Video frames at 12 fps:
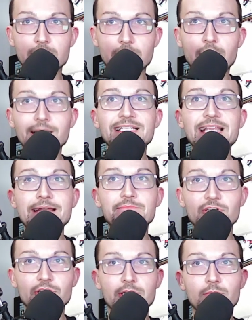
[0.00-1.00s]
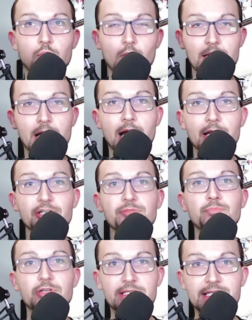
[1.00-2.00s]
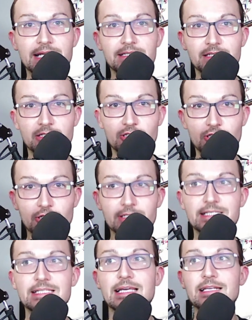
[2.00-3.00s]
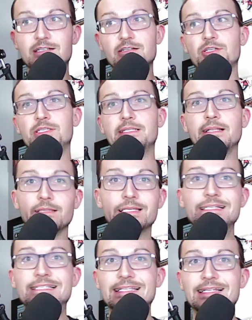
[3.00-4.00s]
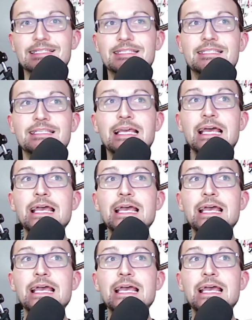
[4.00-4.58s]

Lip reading: goddamn good, 100% good senator still exists.